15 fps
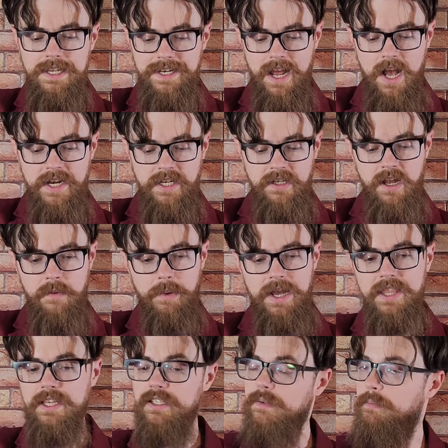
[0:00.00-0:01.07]
Now, I did not
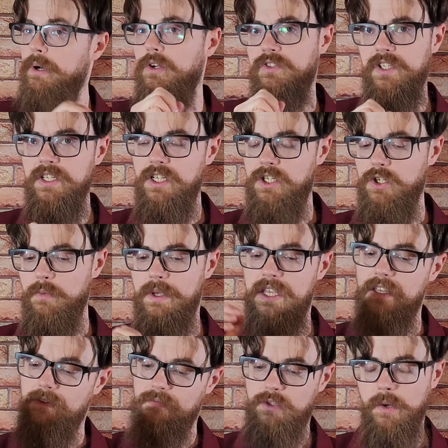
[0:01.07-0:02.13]
buy this. Barrell sent it to
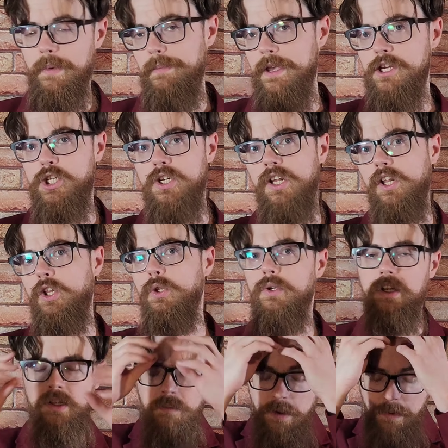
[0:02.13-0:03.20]
me, so maybe I shouldn't include
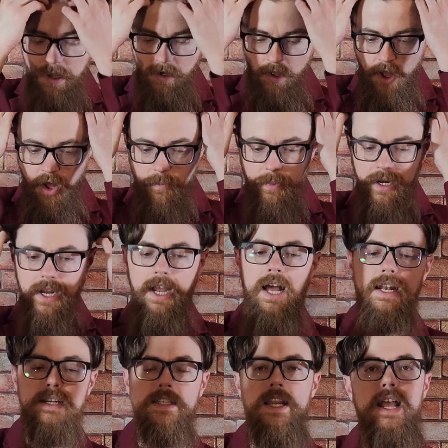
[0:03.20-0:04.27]
it in my bottle haul. But I
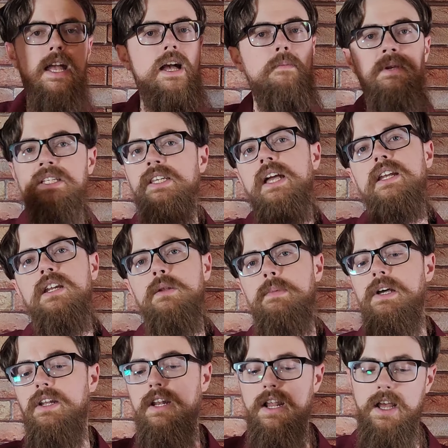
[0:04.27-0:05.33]
got it today. I'm excited
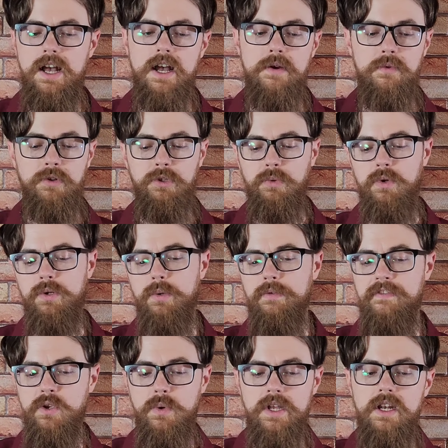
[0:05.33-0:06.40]
about it. I really want to
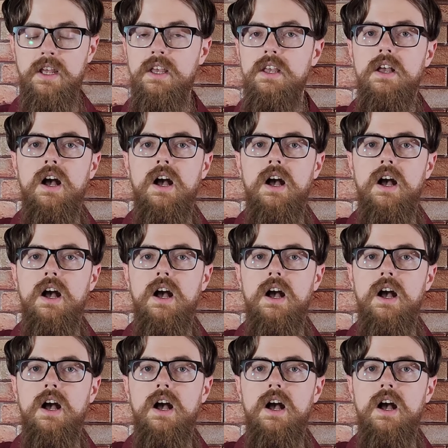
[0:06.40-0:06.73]
review it.